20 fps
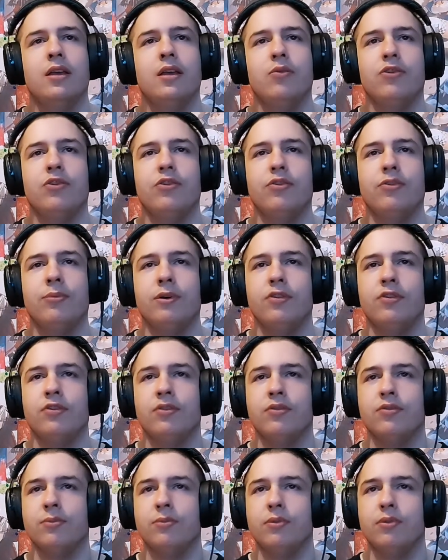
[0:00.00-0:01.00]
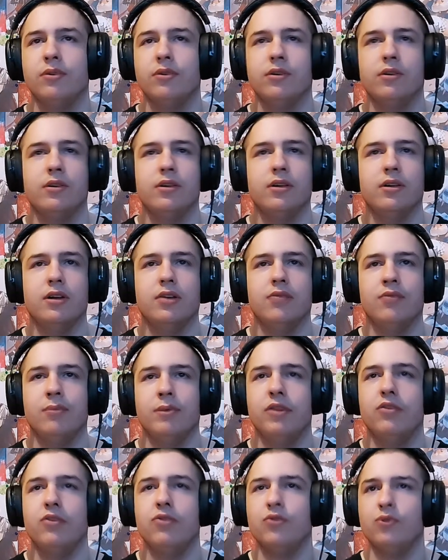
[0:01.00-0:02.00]
Which information from the from
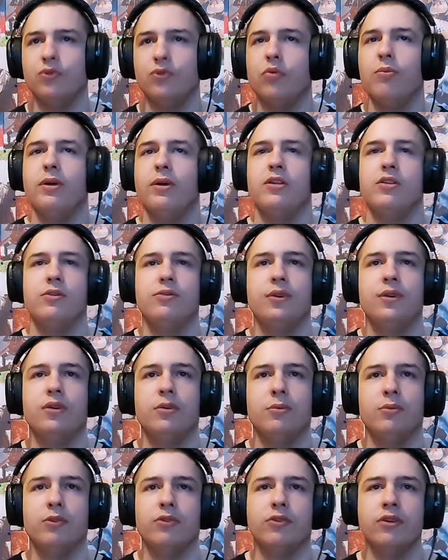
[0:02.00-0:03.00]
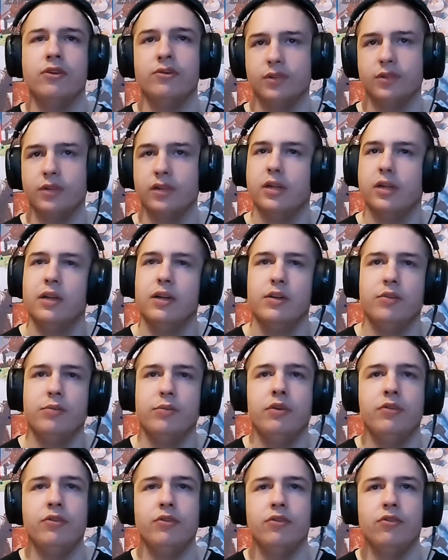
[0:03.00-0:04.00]
me to you make you feel the most loved? You've
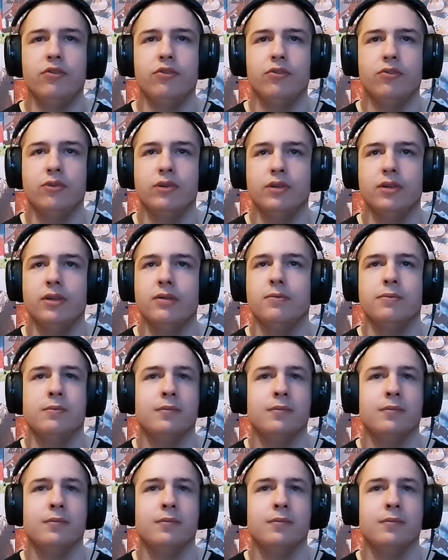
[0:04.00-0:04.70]
been so strong.